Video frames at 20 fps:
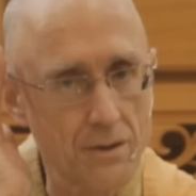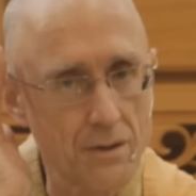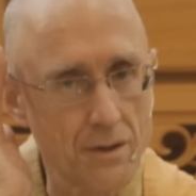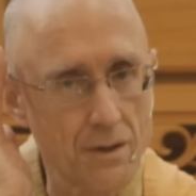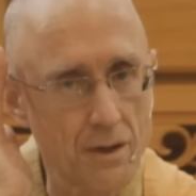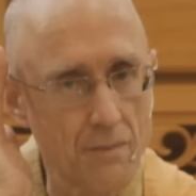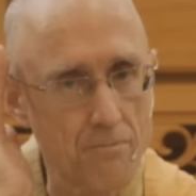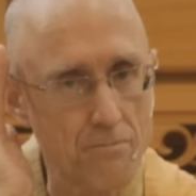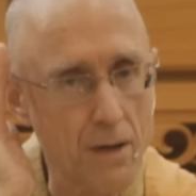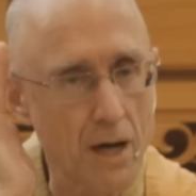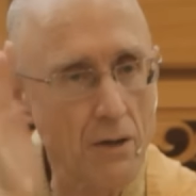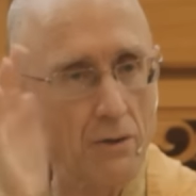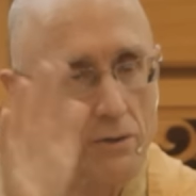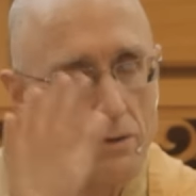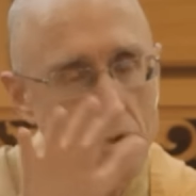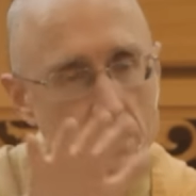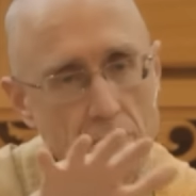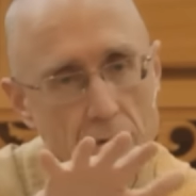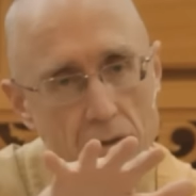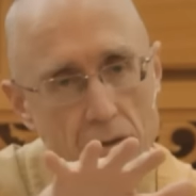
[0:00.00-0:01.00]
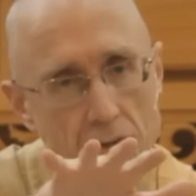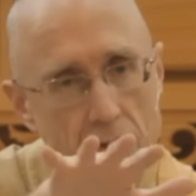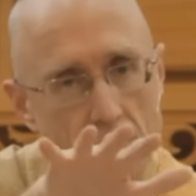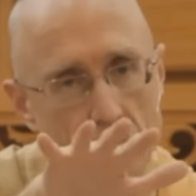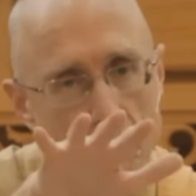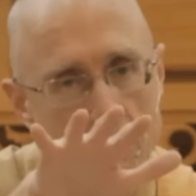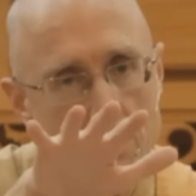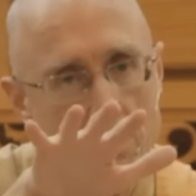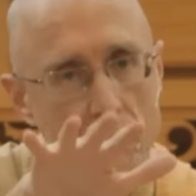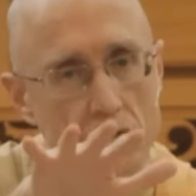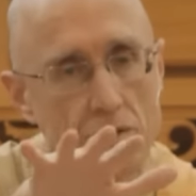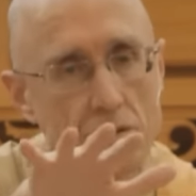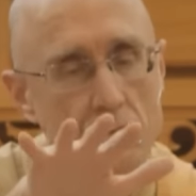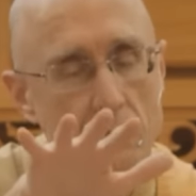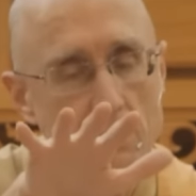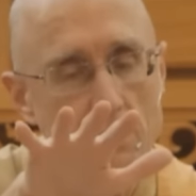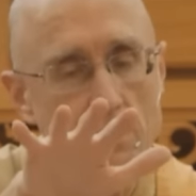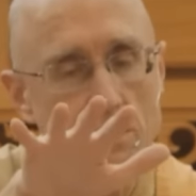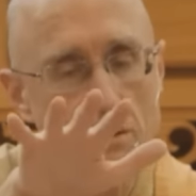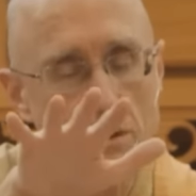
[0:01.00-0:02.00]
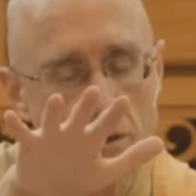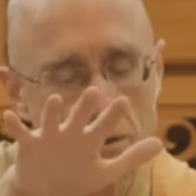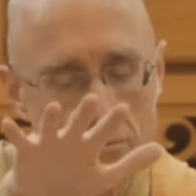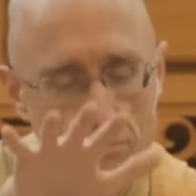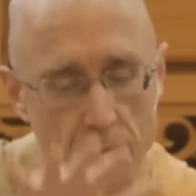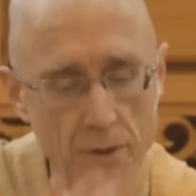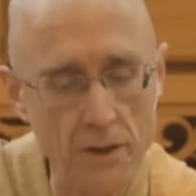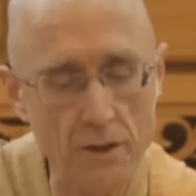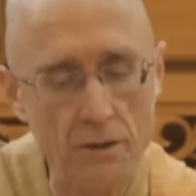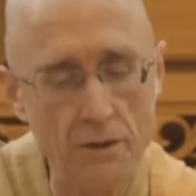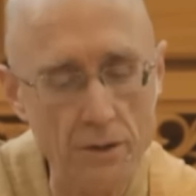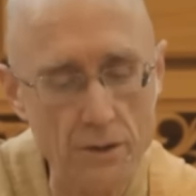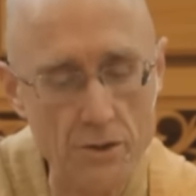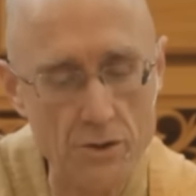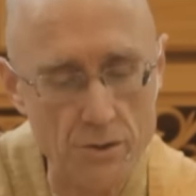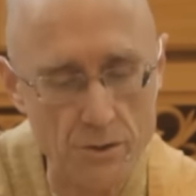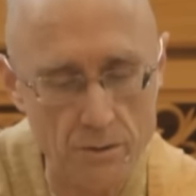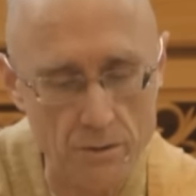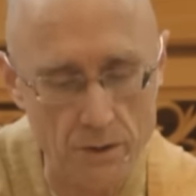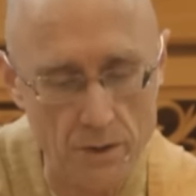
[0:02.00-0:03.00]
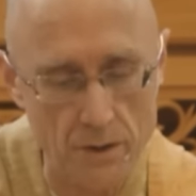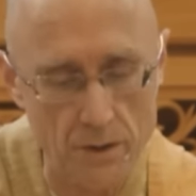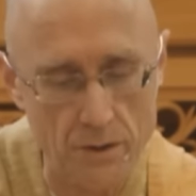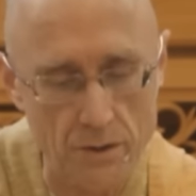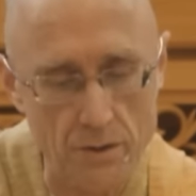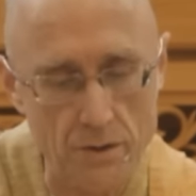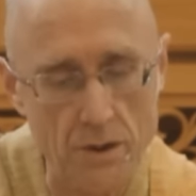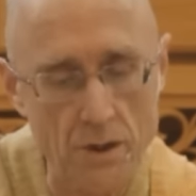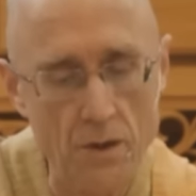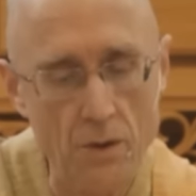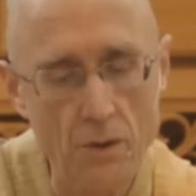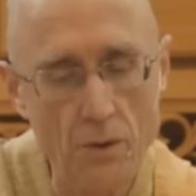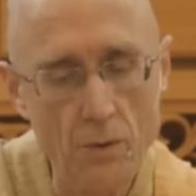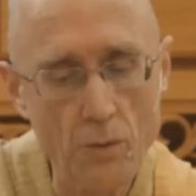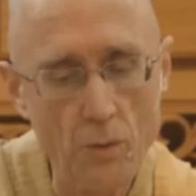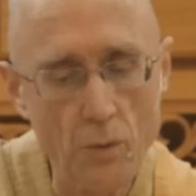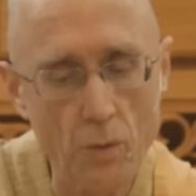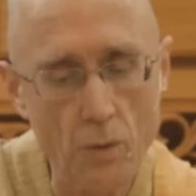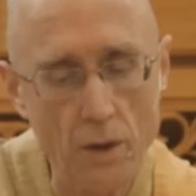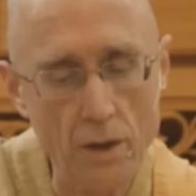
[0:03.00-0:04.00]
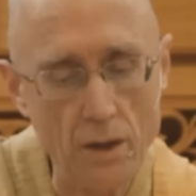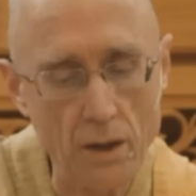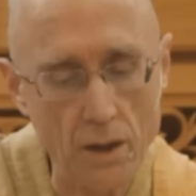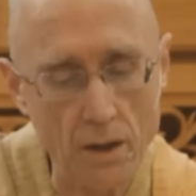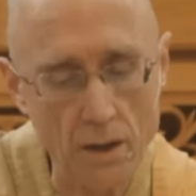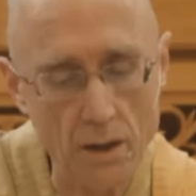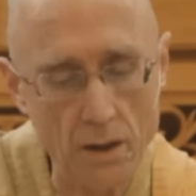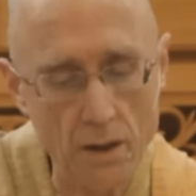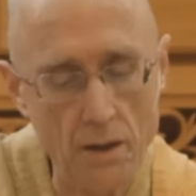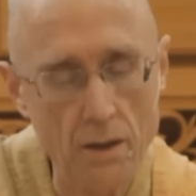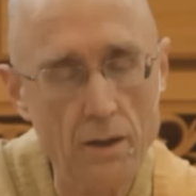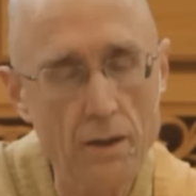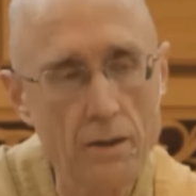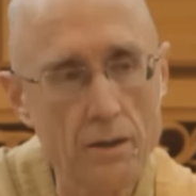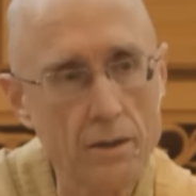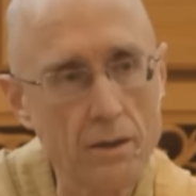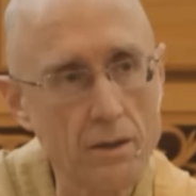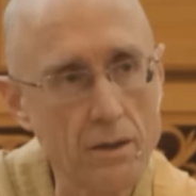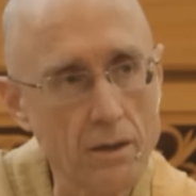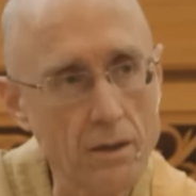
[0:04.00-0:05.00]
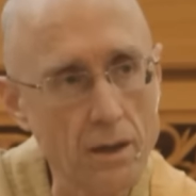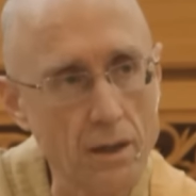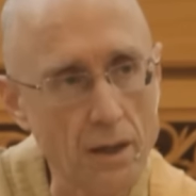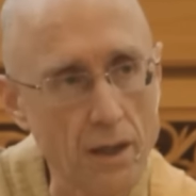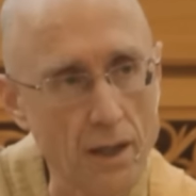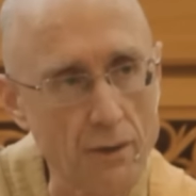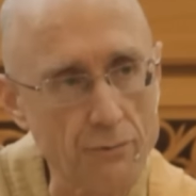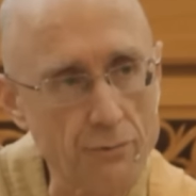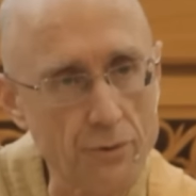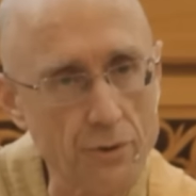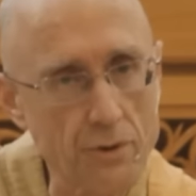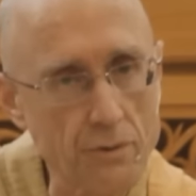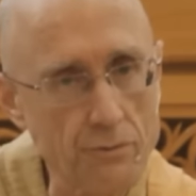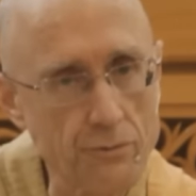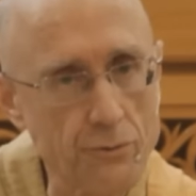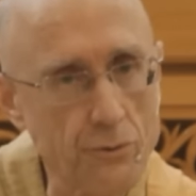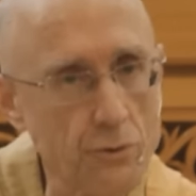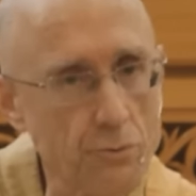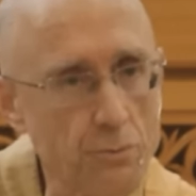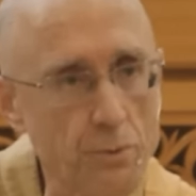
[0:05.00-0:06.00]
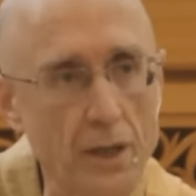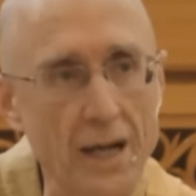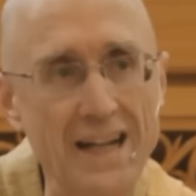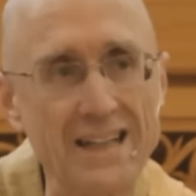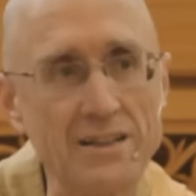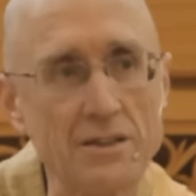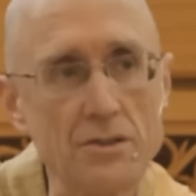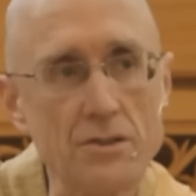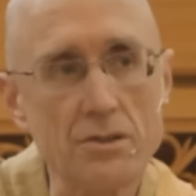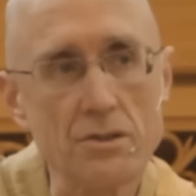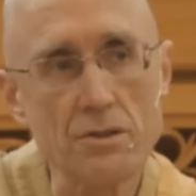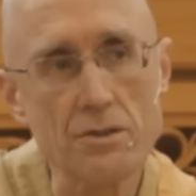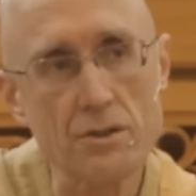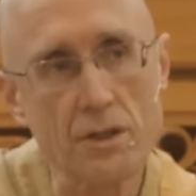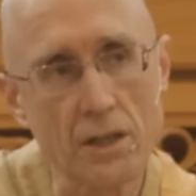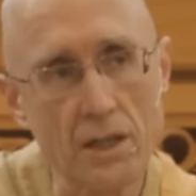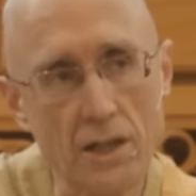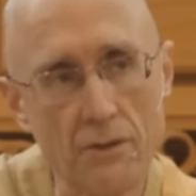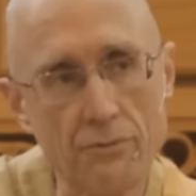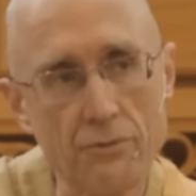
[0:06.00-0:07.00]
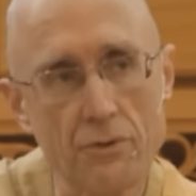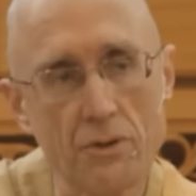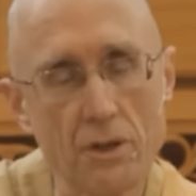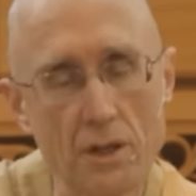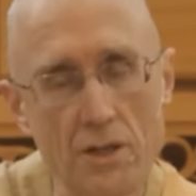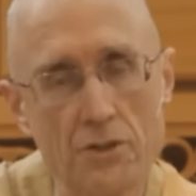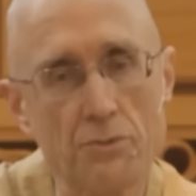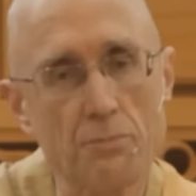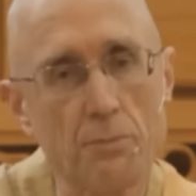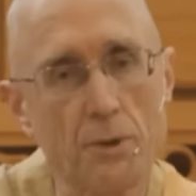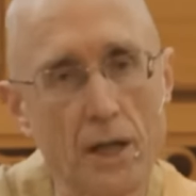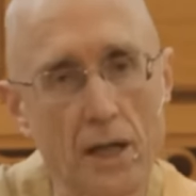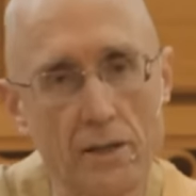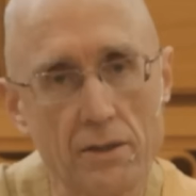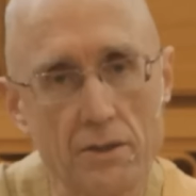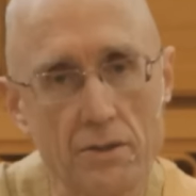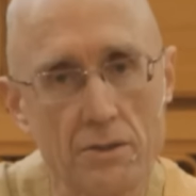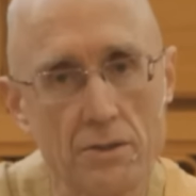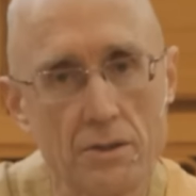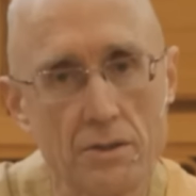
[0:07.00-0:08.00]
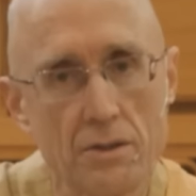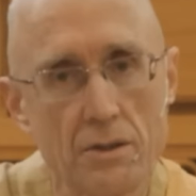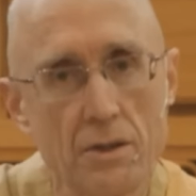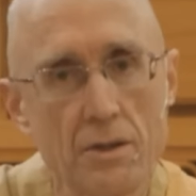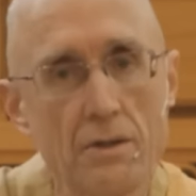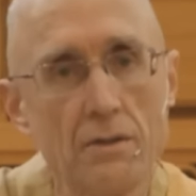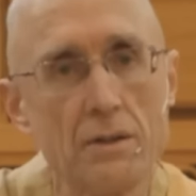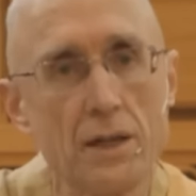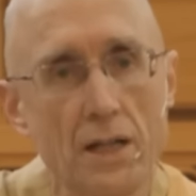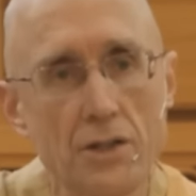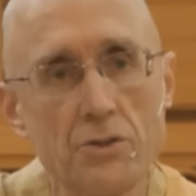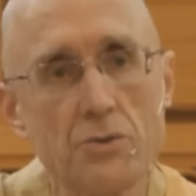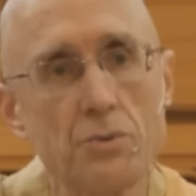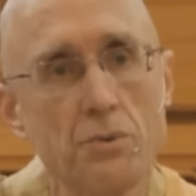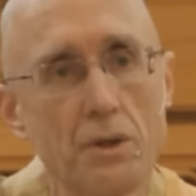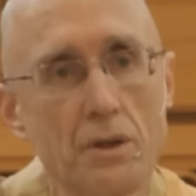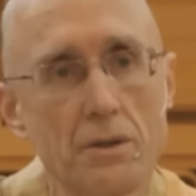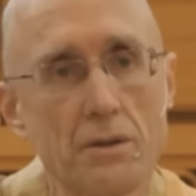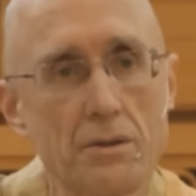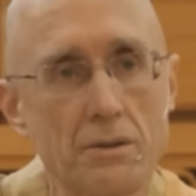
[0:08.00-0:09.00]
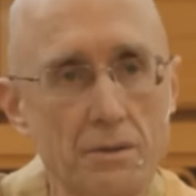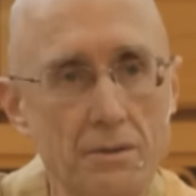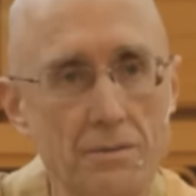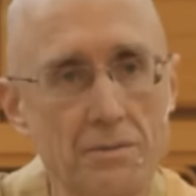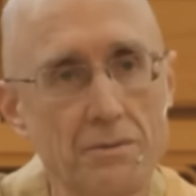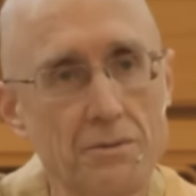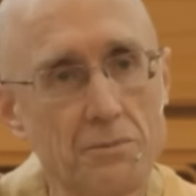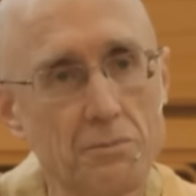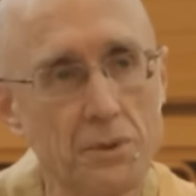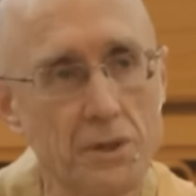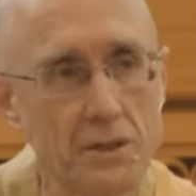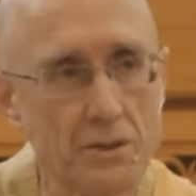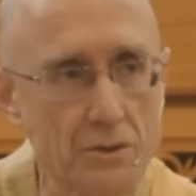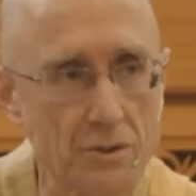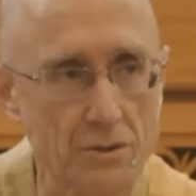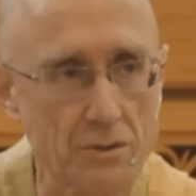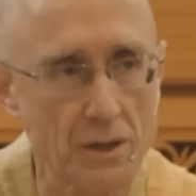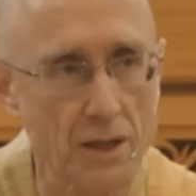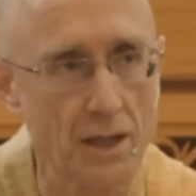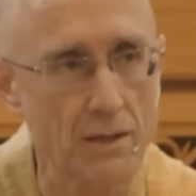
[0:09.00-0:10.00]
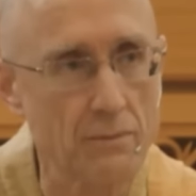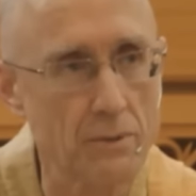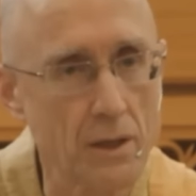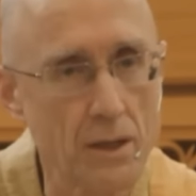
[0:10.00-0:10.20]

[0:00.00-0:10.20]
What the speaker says: about the bigger issue is what are effortful practices and effortless practices. That's what's being described.